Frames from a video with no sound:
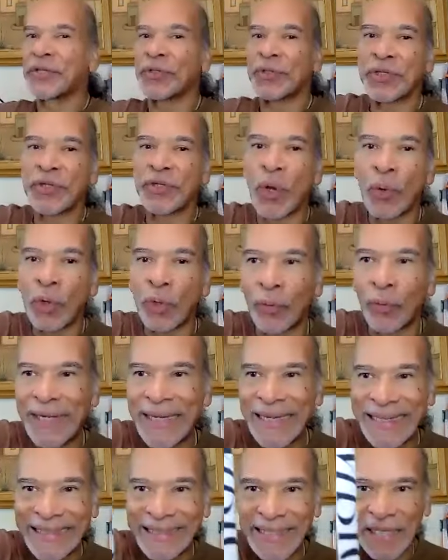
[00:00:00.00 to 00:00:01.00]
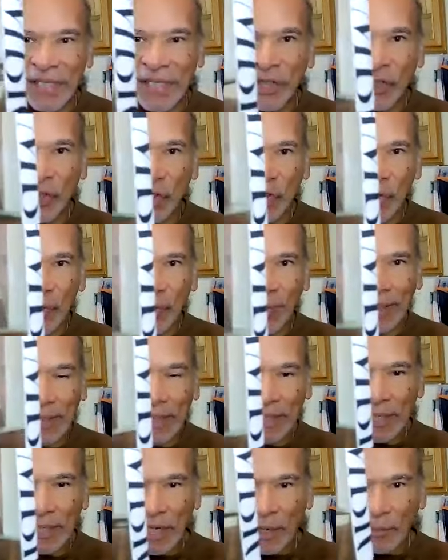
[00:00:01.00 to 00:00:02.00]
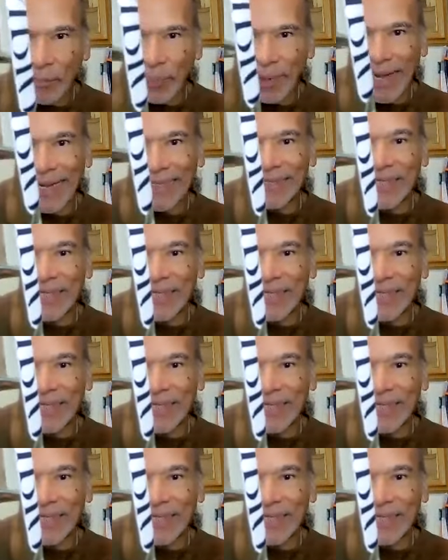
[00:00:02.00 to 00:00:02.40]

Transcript: so there's no green tinge to it. But I